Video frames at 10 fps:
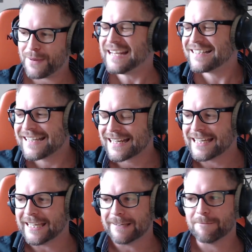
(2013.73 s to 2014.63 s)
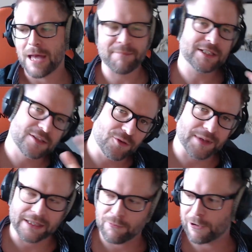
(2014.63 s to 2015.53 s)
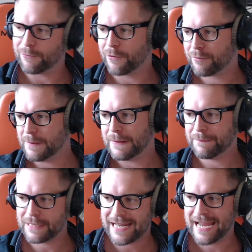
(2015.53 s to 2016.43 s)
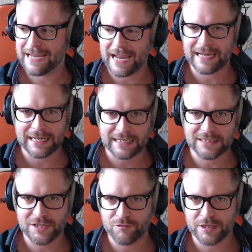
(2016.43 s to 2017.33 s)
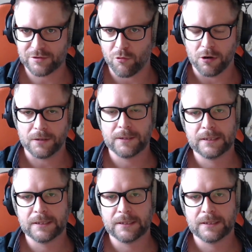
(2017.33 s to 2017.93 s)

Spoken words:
Basically, I'm assuming the World War III part, but a serious war.